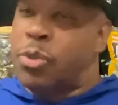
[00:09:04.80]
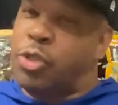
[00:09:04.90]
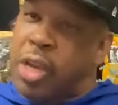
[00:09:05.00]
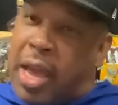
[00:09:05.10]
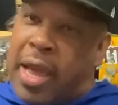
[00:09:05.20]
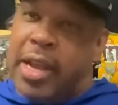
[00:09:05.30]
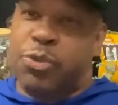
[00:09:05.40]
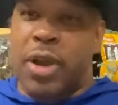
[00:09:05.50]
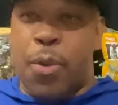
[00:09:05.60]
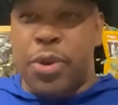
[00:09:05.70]
Yeah, that's
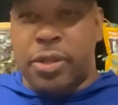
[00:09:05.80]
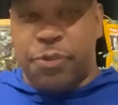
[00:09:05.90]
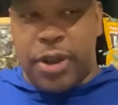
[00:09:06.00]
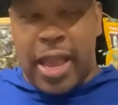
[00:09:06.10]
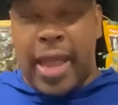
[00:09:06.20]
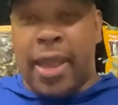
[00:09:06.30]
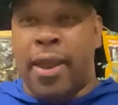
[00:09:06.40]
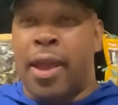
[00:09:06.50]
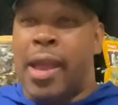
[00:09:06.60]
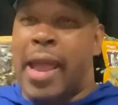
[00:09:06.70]
right. I went to Vlad,
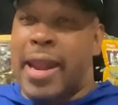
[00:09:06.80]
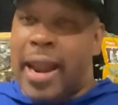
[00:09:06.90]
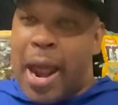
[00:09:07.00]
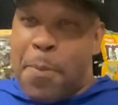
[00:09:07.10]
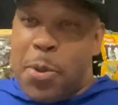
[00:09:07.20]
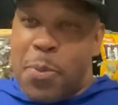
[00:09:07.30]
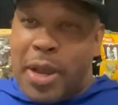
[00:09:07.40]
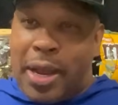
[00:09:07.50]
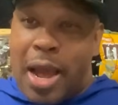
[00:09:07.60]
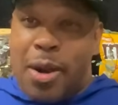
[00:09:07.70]
and a lot of people been
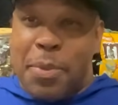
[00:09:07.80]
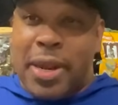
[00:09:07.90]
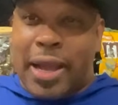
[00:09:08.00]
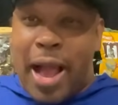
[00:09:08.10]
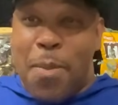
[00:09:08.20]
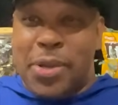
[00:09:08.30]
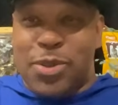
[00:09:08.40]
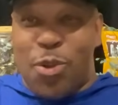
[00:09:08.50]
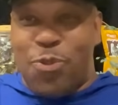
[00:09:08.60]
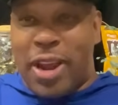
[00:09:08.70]
clowning me in the comments
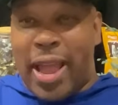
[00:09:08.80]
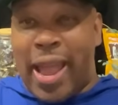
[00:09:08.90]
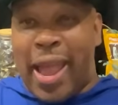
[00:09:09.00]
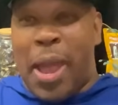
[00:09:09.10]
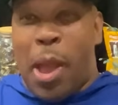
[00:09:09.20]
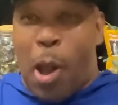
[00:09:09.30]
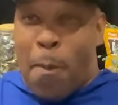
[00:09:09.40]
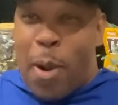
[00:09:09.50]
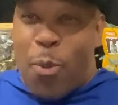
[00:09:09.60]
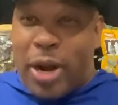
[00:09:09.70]
on Vlad
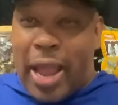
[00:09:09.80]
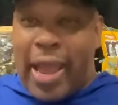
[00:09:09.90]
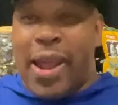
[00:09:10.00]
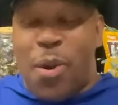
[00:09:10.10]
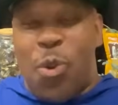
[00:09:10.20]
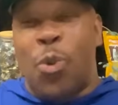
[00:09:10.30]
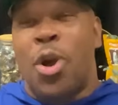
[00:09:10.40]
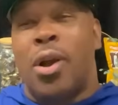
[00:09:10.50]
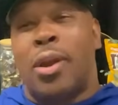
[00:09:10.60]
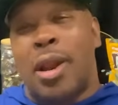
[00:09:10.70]
about what I had on.
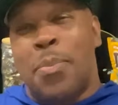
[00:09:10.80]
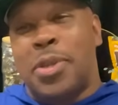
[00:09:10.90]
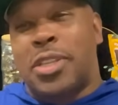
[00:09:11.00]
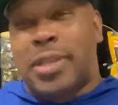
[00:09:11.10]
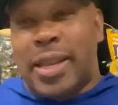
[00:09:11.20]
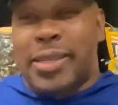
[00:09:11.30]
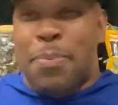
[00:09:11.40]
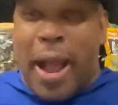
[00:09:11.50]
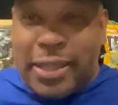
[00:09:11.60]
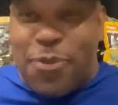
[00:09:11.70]
Now, let me just say this in
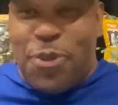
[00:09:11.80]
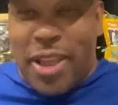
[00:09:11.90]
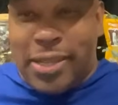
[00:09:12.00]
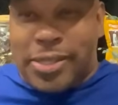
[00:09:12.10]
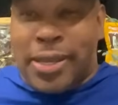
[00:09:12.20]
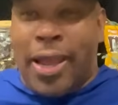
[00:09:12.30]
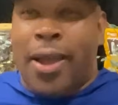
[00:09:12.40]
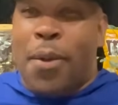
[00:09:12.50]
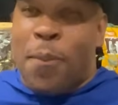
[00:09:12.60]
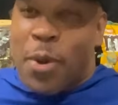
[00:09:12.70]
my defense.
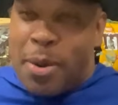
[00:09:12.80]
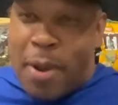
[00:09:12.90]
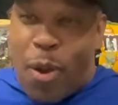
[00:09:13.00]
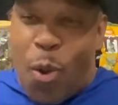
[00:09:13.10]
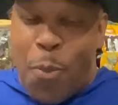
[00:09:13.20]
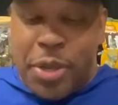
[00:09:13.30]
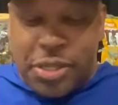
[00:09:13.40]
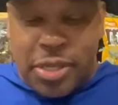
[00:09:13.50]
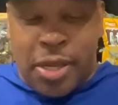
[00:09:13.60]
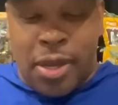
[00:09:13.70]
One of my
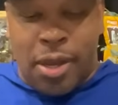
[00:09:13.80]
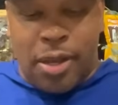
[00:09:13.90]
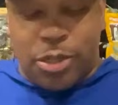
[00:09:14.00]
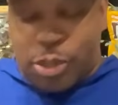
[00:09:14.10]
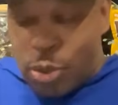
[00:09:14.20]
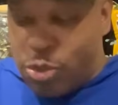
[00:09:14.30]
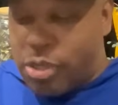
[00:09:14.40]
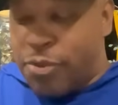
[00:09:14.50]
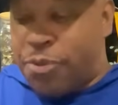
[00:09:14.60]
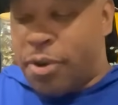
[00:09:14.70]
homies,
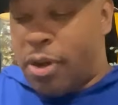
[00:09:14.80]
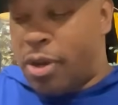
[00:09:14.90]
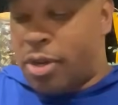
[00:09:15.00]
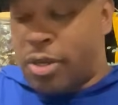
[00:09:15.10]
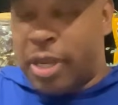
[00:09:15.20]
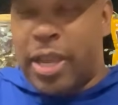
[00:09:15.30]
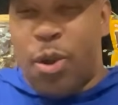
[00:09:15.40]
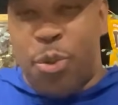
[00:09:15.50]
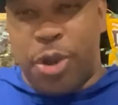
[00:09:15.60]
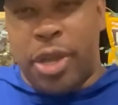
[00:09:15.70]
Exclusive, he
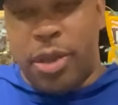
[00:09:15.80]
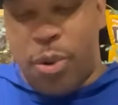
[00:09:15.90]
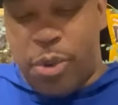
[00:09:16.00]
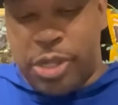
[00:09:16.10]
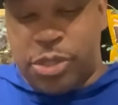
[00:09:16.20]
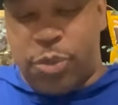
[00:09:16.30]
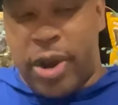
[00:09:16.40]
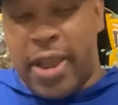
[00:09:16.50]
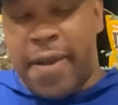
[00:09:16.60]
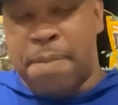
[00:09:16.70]
on
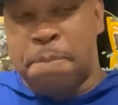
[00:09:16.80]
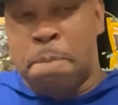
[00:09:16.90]
Instagram.